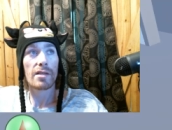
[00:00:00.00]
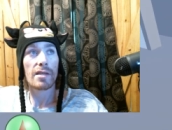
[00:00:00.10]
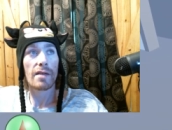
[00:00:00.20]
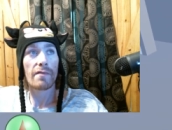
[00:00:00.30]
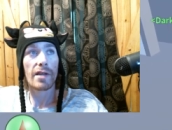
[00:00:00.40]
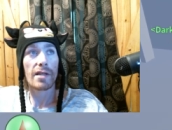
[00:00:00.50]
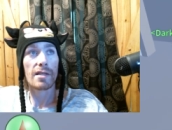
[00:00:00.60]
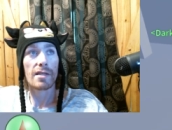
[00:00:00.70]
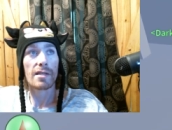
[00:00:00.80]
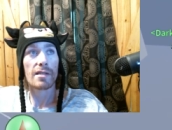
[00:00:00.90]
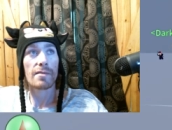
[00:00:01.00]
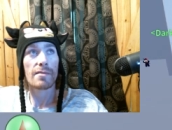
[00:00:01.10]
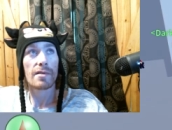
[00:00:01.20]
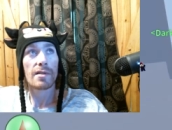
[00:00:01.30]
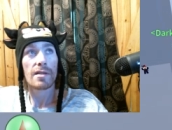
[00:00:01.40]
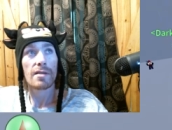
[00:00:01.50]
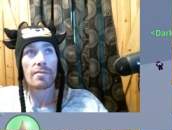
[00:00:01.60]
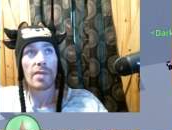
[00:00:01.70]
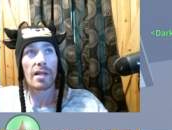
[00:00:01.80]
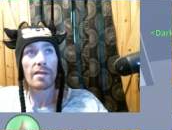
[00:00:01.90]
10 feet at least.
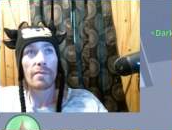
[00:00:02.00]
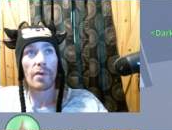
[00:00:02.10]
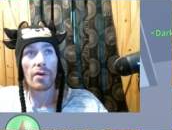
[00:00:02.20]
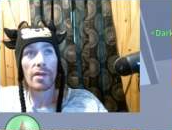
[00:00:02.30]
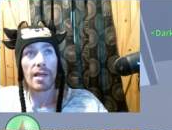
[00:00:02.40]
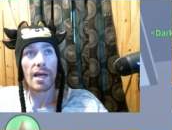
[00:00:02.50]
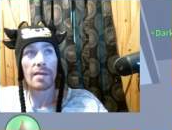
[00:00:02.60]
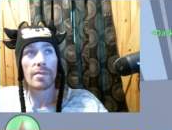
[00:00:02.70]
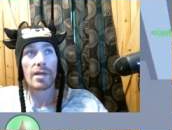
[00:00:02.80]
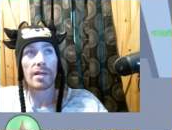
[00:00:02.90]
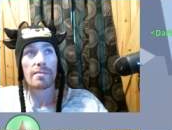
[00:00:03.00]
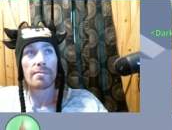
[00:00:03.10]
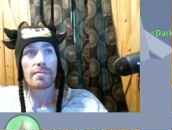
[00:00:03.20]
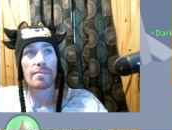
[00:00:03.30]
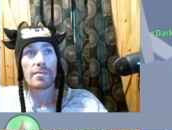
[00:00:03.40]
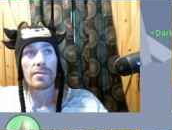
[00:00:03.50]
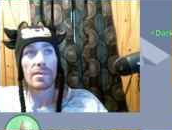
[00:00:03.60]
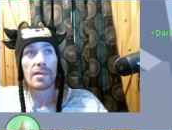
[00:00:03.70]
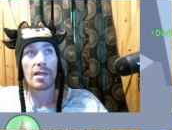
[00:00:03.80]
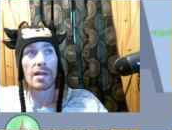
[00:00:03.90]
Probably more than that, but
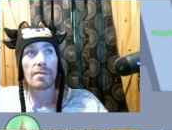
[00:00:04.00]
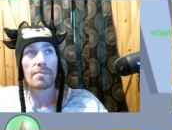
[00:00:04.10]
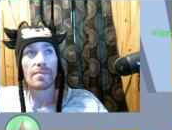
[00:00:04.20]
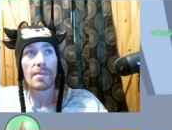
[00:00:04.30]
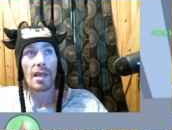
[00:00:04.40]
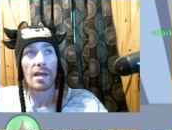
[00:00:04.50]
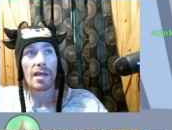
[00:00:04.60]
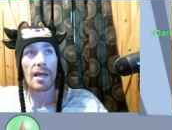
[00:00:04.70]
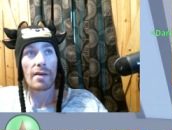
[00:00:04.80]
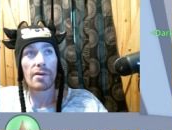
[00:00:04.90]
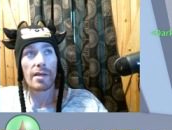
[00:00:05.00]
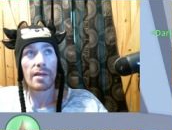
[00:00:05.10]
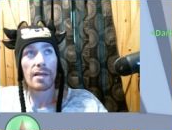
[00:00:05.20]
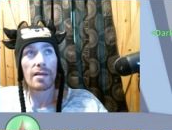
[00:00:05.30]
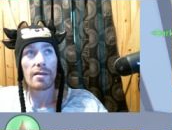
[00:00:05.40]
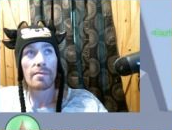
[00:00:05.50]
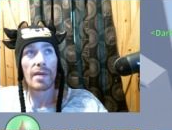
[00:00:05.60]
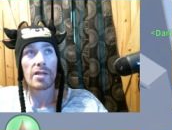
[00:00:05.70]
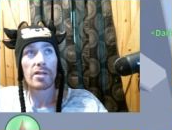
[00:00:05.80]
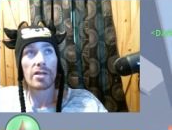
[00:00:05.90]
you know, can't really
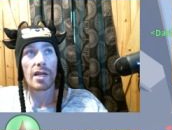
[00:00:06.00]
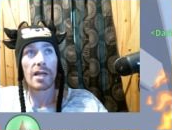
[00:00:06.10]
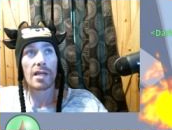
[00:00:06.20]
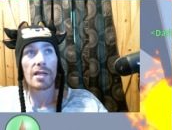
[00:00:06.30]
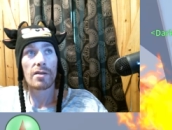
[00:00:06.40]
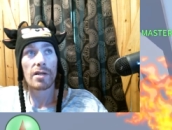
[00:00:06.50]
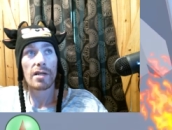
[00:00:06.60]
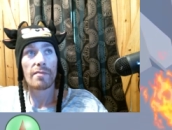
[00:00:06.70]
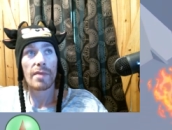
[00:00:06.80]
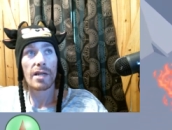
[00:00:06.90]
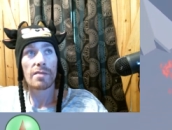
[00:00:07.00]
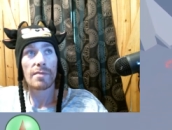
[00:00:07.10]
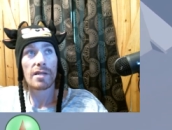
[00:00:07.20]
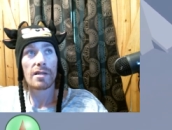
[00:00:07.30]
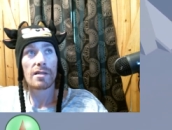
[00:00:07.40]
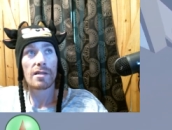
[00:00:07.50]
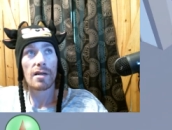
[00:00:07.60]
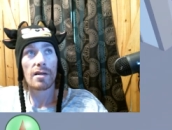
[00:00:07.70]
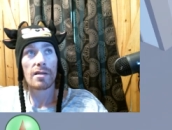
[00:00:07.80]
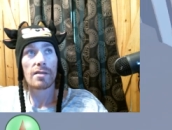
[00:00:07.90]
measure any unit of measurements
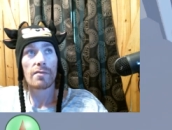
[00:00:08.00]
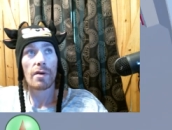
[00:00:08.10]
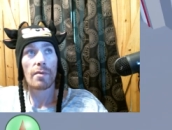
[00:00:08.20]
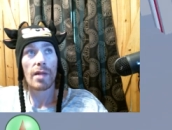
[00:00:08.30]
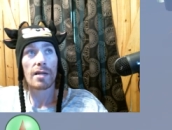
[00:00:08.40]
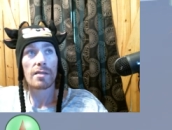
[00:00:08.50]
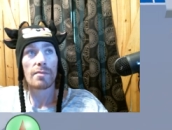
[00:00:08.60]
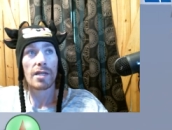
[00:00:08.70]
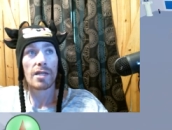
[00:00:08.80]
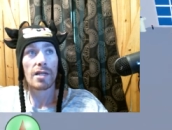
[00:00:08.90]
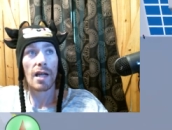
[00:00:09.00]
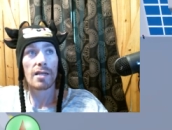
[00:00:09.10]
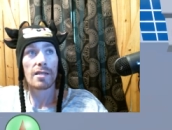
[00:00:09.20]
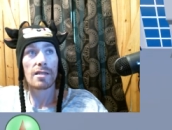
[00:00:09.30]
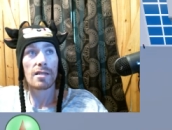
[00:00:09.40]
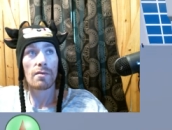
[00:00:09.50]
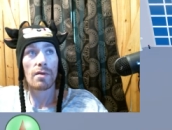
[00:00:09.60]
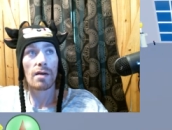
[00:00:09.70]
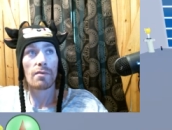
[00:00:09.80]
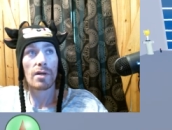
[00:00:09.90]
on Roblox, much less
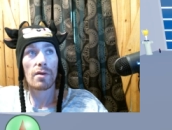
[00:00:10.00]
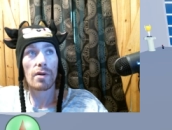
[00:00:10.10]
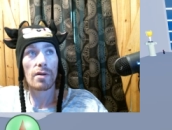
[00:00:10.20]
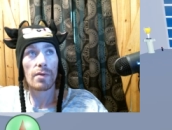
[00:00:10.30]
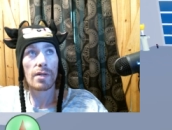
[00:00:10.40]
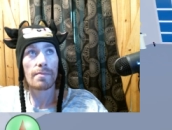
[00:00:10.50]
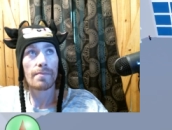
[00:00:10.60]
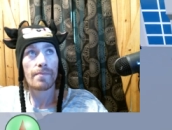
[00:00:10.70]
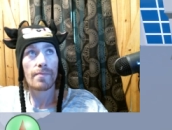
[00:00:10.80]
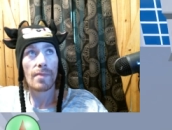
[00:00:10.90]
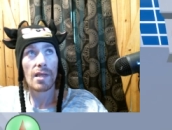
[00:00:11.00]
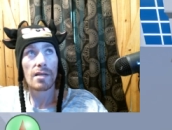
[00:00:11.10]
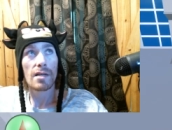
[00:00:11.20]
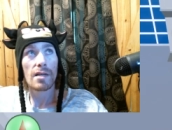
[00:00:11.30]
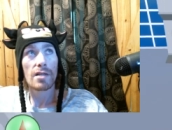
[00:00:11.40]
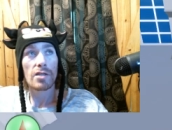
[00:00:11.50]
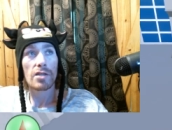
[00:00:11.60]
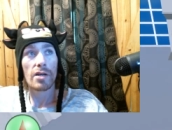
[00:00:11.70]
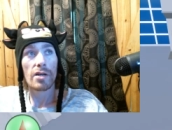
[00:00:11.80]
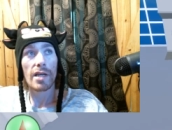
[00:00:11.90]
a real world one.
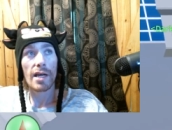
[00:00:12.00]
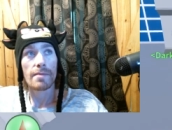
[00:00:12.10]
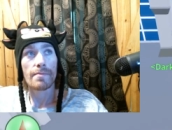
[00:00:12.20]
So yeah,